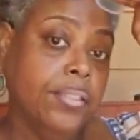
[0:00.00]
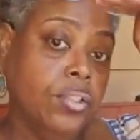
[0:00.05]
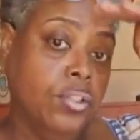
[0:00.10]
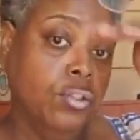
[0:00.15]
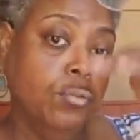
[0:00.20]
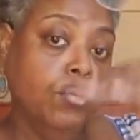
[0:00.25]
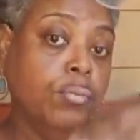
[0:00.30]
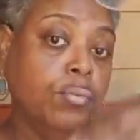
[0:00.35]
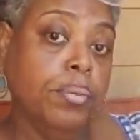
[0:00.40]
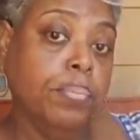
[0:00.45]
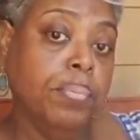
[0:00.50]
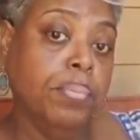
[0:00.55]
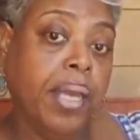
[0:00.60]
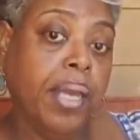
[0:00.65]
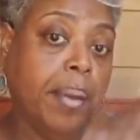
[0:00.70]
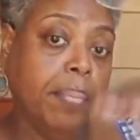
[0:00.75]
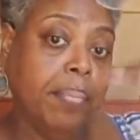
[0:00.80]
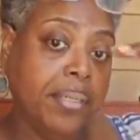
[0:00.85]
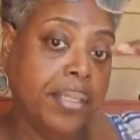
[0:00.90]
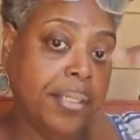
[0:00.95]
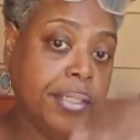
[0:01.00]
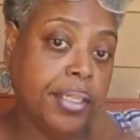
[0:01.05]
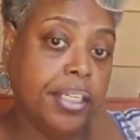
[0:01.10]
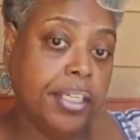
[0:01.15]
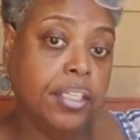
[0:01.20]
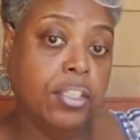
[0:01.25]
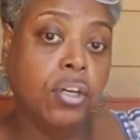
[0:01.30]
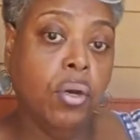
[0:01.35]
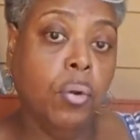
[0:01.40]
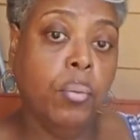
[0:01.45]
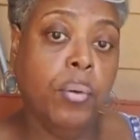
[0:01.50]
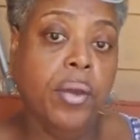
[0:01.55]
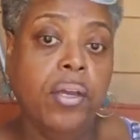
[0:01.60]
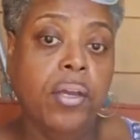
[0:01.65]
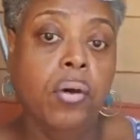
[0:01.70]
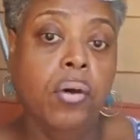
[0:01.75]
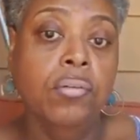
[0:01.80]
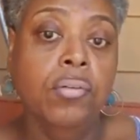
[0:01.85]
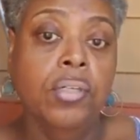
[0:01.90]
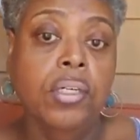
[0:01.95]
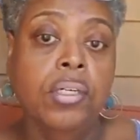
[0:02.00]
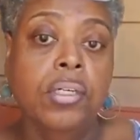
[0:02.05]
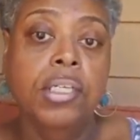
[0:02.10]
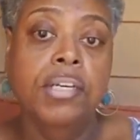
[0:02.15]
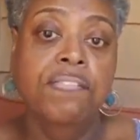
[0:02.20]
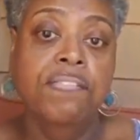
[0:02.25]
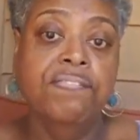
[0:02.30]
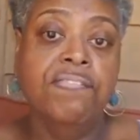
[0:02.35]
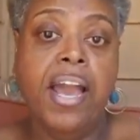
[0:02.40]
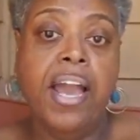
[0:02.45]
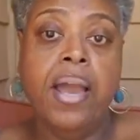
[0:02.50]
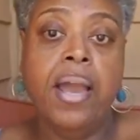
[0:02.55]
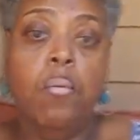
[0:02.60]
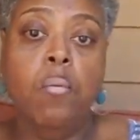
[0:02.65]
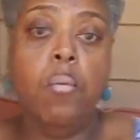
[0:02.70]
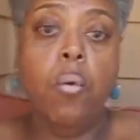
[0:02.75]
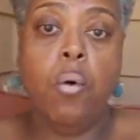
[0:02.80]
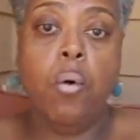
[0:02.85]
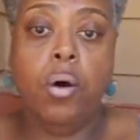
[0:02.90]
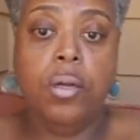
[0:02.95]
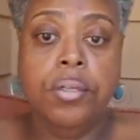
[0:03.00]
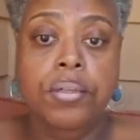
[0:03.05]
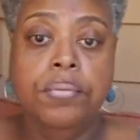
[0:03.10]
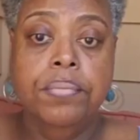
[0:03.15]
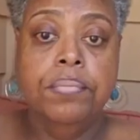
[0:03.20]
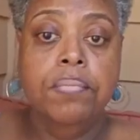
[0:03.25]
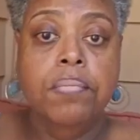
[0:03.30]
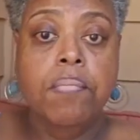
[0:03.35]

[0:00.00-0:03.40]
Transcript: you would be able to dig your well and find water.